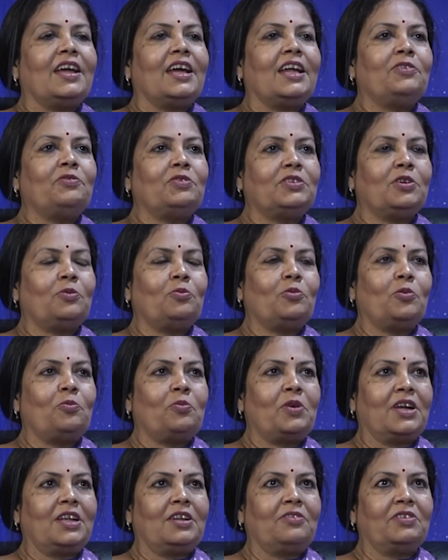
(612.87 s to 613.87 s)
and with the
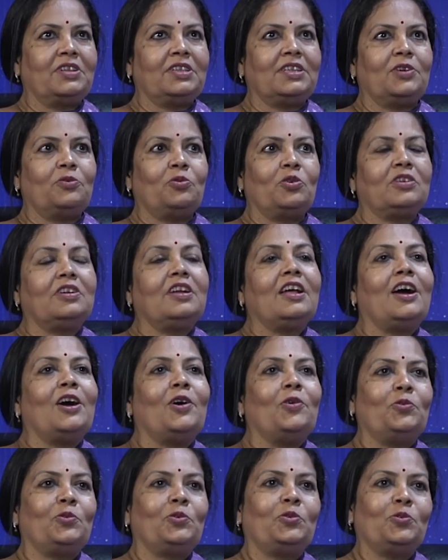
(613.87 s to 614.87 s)
mobile when they wanted
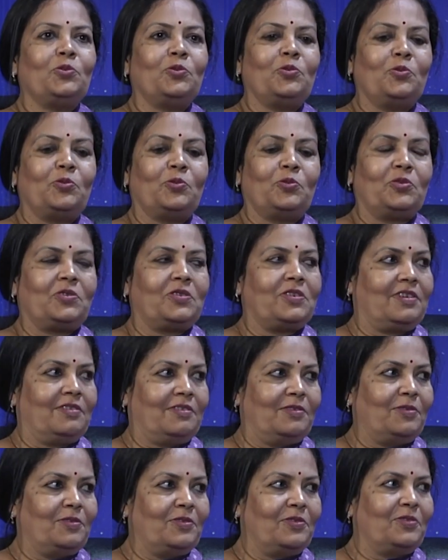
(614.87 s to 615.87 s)
how to
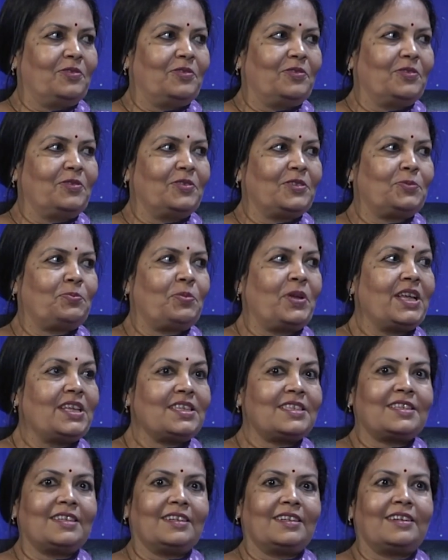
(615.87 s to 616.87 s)

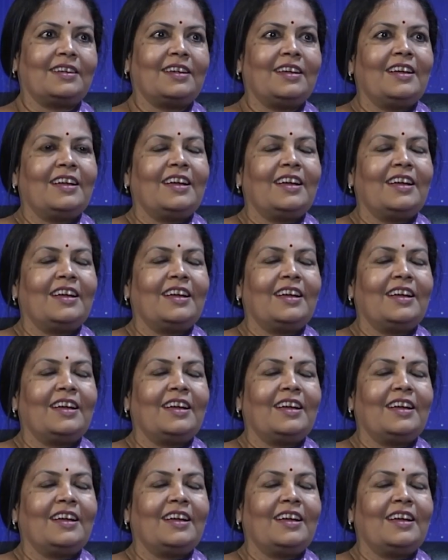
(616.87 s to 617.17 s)
space it